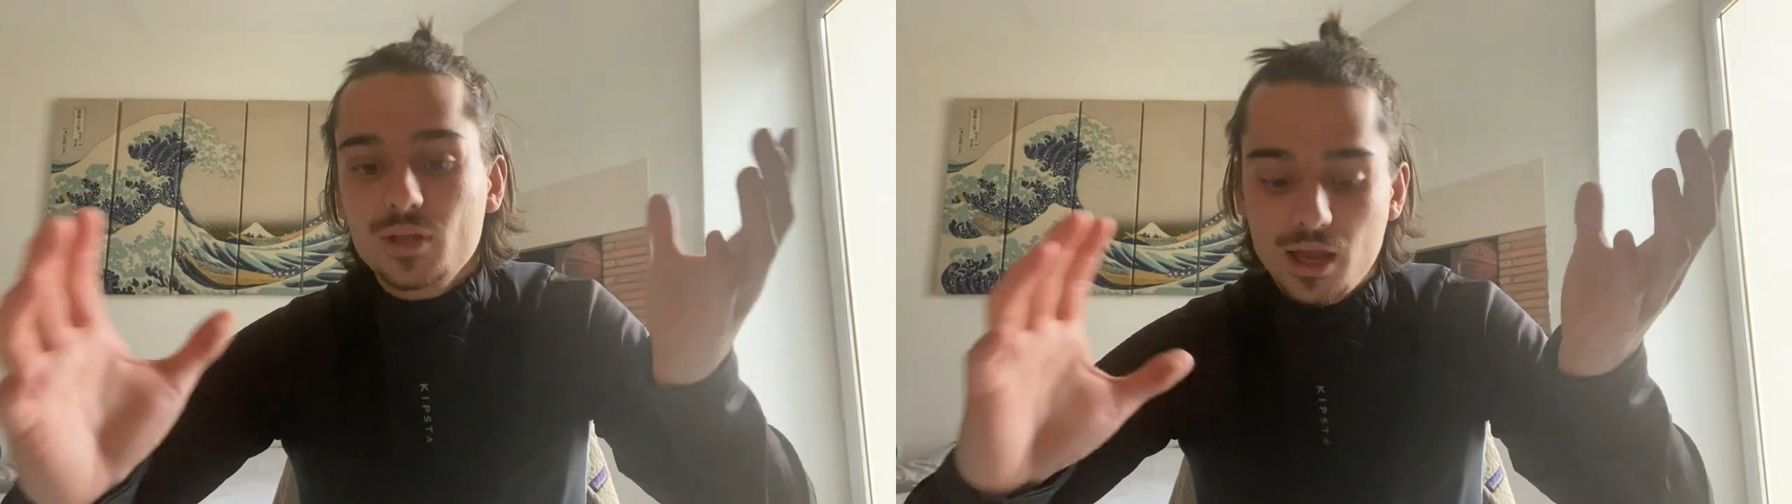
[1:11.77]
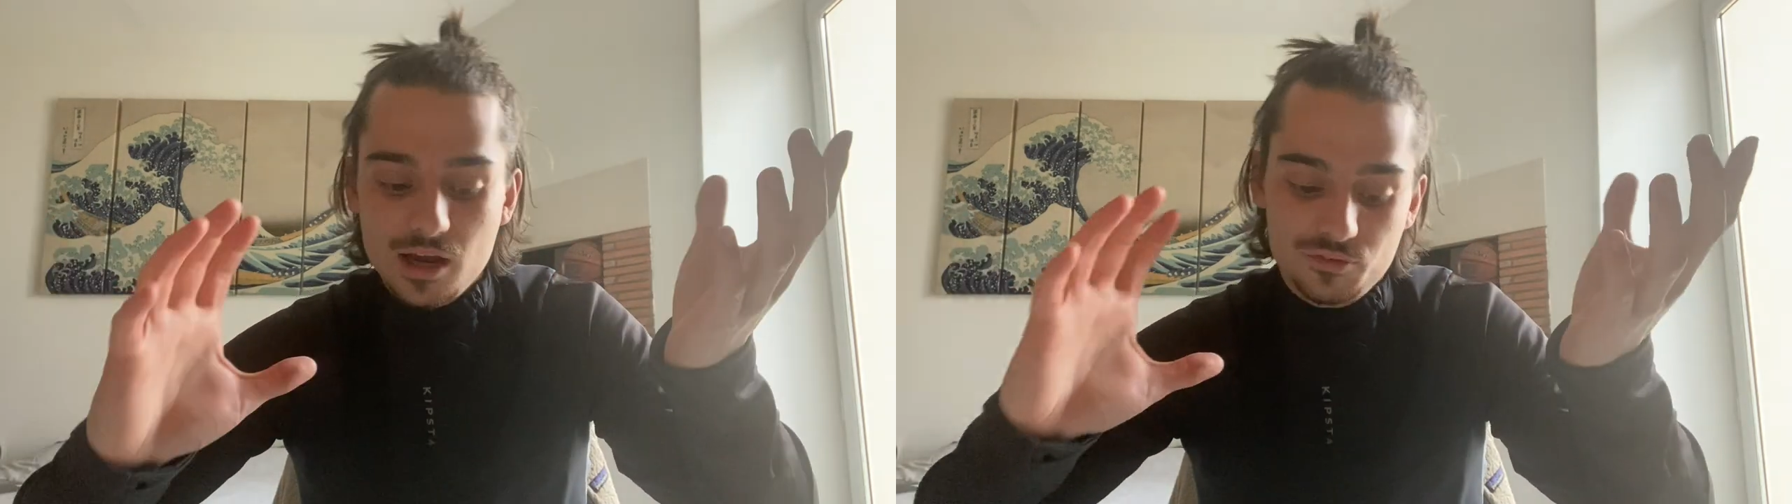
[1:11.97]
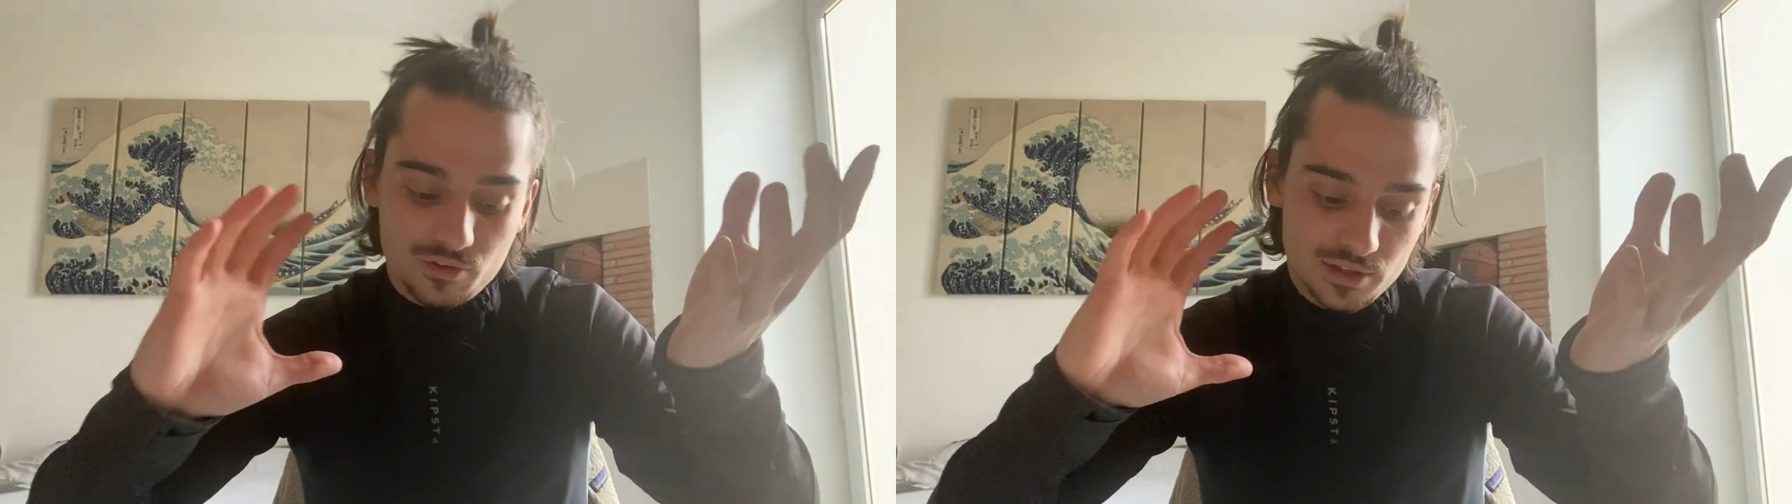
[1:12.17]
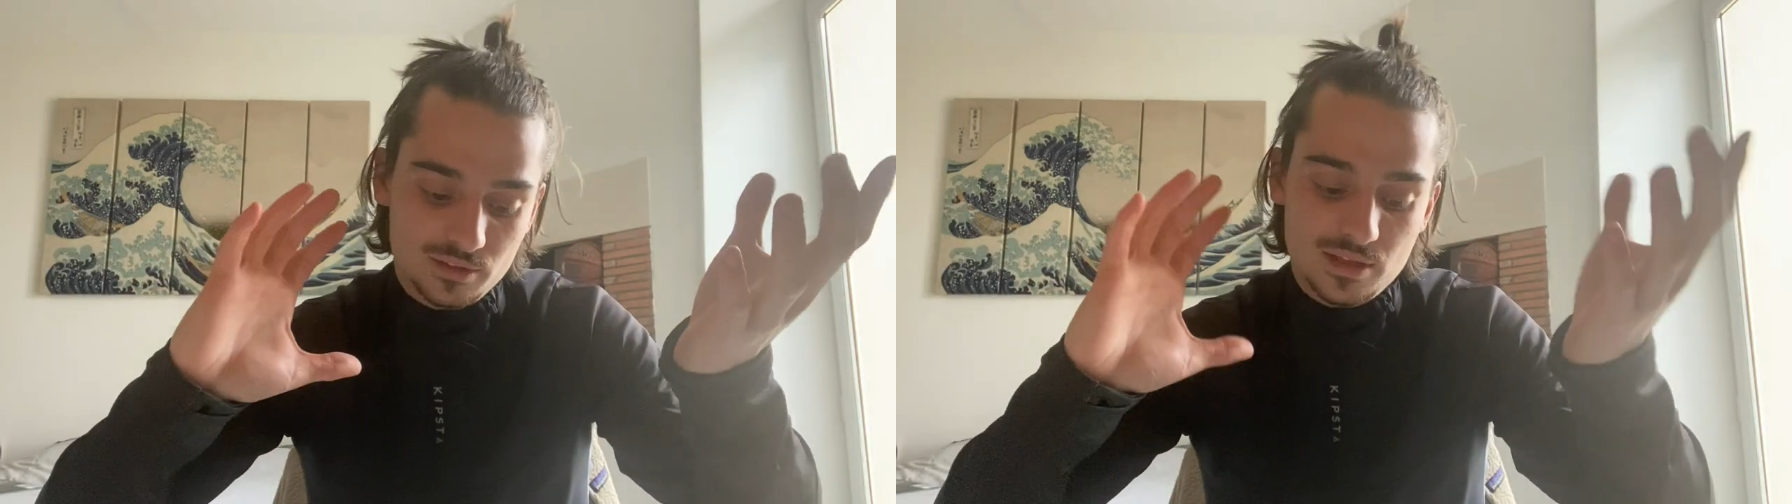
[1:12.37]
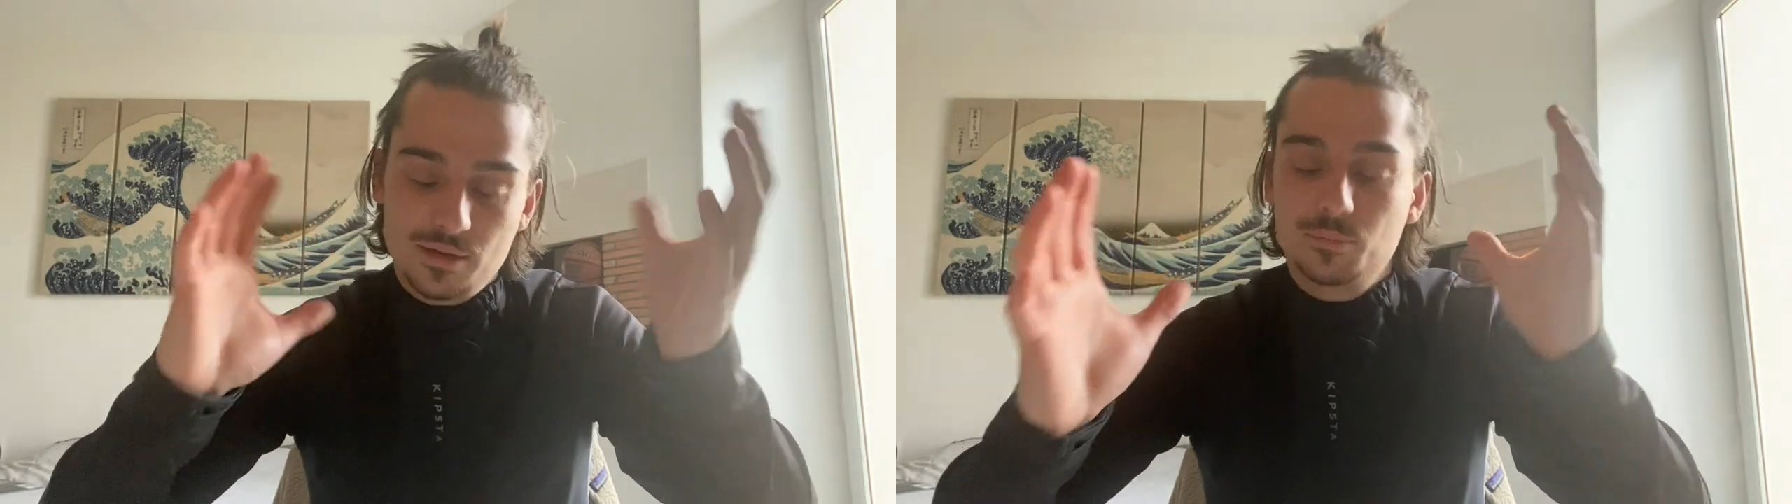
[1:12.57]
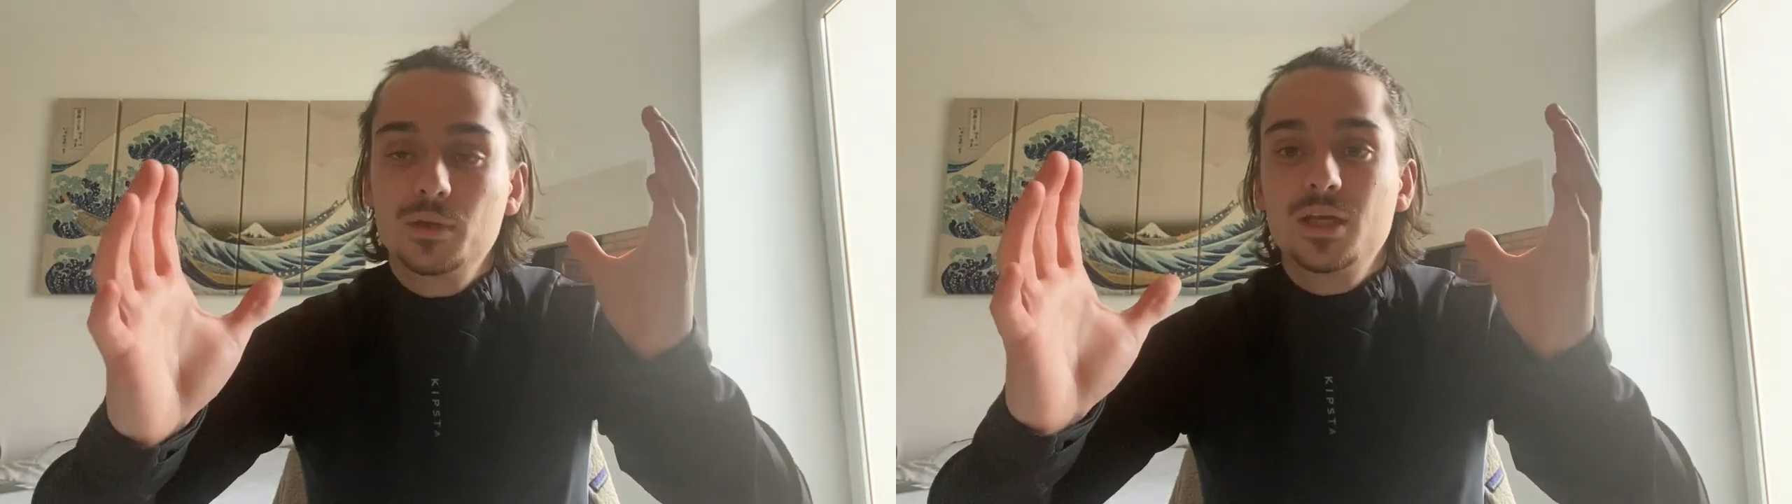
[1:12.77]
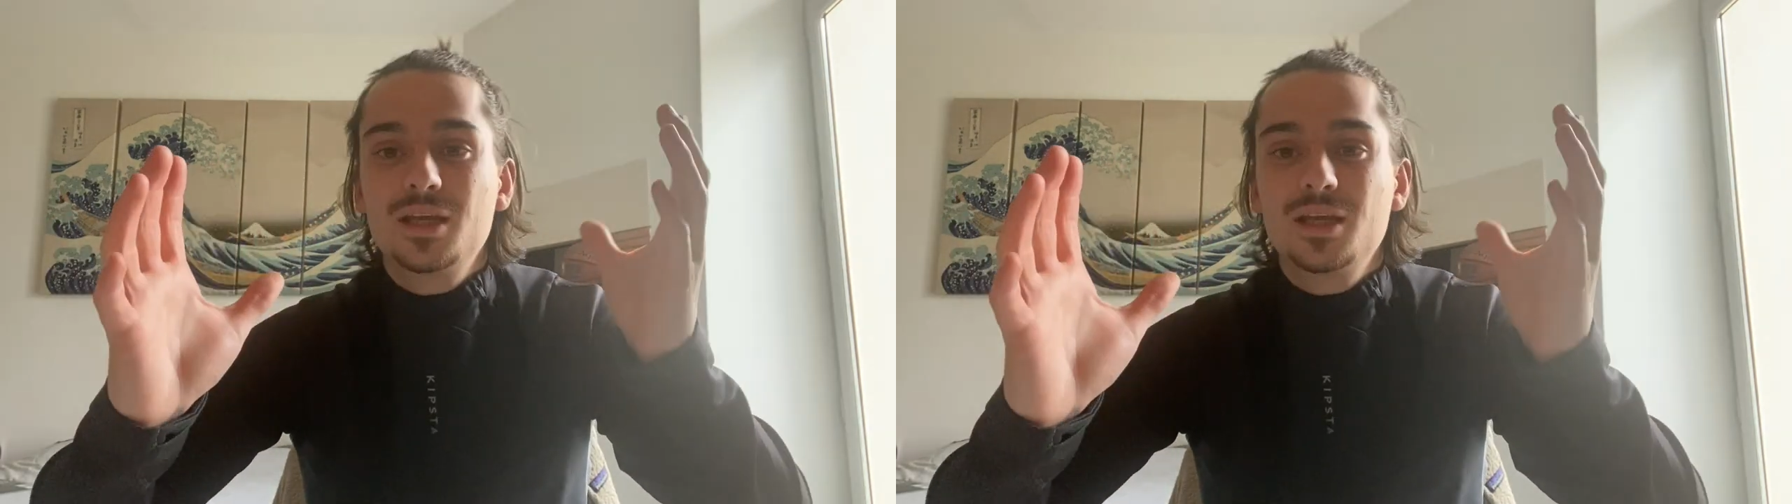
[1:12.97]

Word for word: I find them